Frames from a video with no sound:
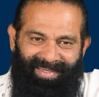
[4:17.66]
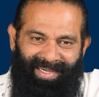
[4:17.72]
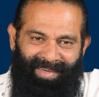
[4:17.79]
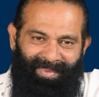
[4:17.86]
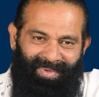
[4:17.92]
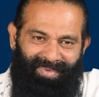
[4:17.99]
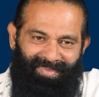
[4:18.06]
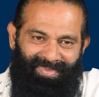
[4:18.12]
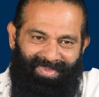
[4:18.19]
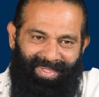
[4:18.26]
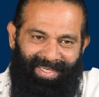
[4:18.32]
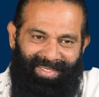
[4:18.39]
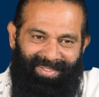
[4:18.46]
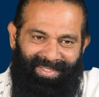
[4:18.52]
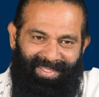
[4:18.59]
Come out of
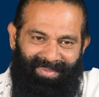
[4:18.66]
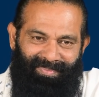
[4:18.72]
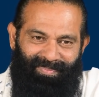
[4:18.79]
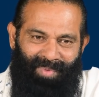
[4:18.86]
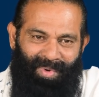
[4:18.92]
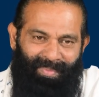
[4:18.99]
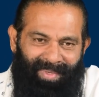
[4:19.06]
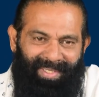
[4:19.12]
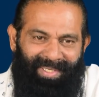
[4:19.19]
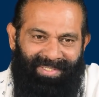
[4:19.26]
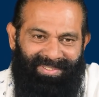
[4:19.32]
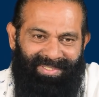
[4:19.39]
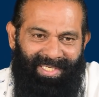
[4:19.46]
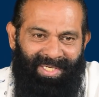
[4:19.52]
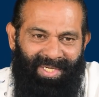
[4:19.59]
that. The moment
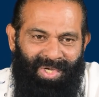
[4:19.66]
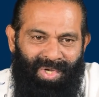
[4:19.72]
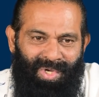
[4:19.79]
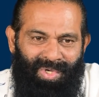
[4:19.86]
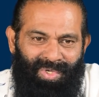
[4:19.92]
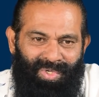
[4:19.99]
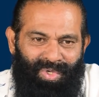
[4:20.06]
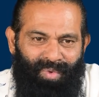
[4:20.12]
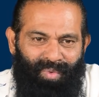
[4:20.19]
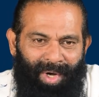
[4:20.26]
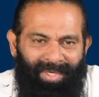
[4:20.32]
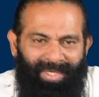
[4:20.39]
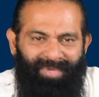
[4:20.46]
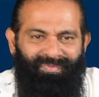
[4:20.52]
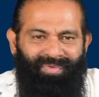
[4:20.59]
he said, you are
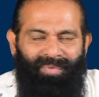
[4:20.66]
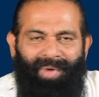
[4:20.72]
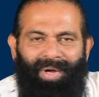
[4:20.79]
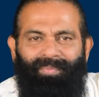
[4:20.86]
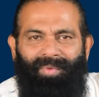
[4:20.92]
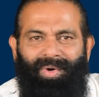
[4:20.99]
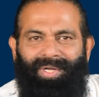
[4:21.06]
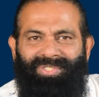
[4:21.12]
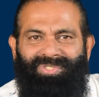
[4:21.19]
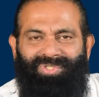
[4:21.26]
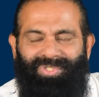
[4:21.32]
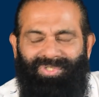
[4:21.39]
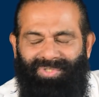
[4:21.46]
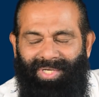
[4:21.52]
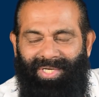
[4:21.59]
wandering from one
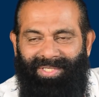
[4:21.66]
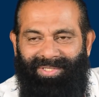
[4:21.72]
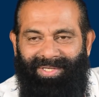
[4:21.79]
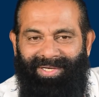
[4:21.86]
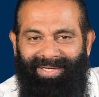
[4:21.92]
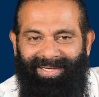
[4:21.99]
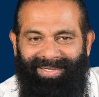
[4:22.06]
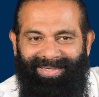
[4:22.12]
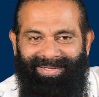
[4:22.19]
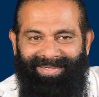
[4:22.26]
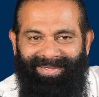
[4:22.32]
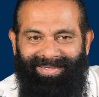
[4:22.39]
monastery to another,